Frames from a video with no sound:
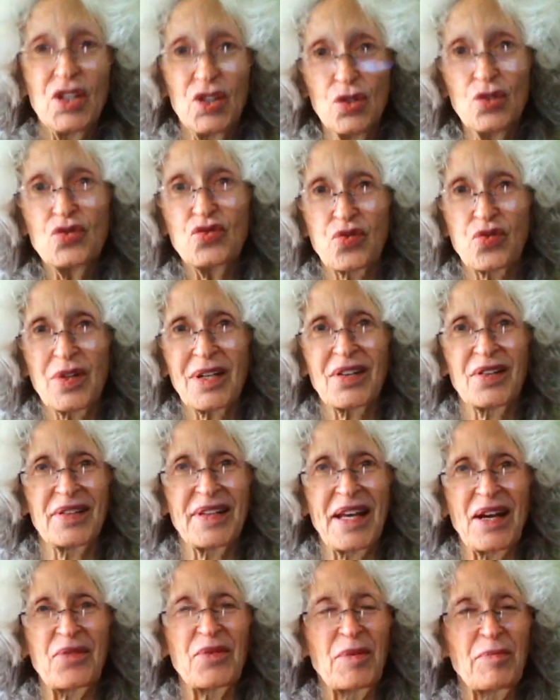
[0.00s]
you
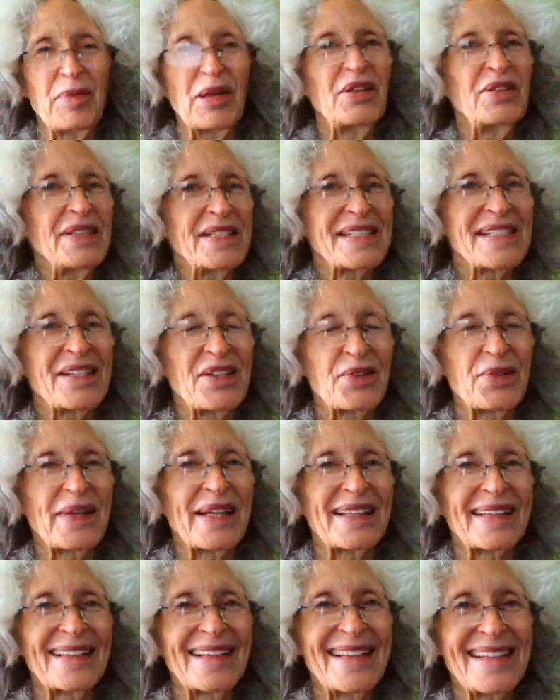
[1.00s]
trigger that rebellious inner
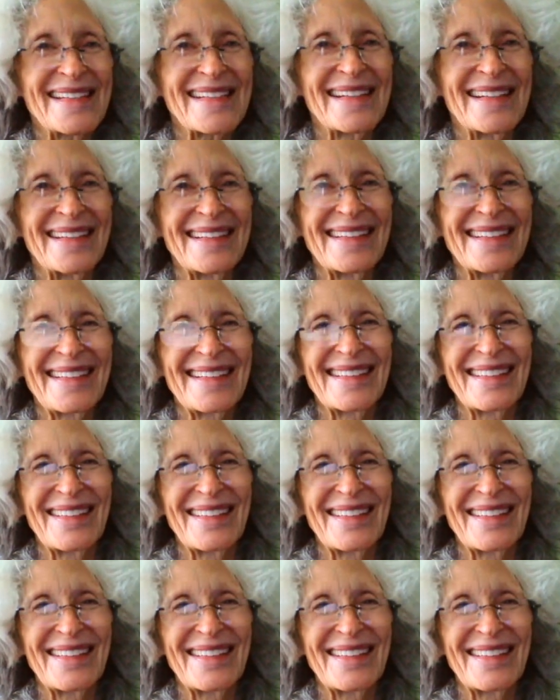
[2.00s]
adolescent.